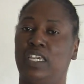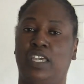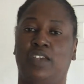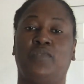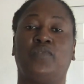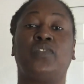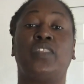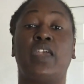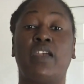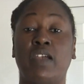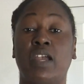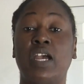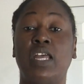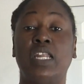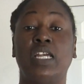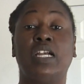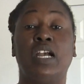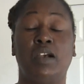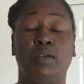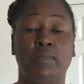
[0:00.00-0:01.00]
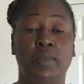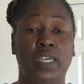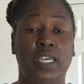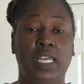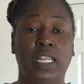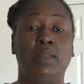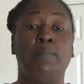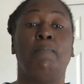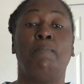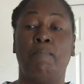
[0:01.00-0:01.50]
If they're going to come
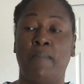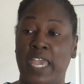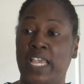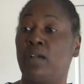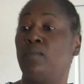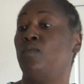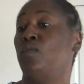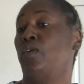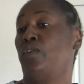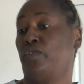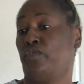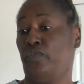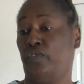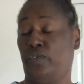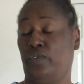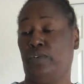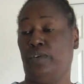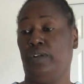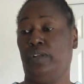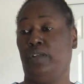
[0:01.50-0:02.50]
in, make them work for it.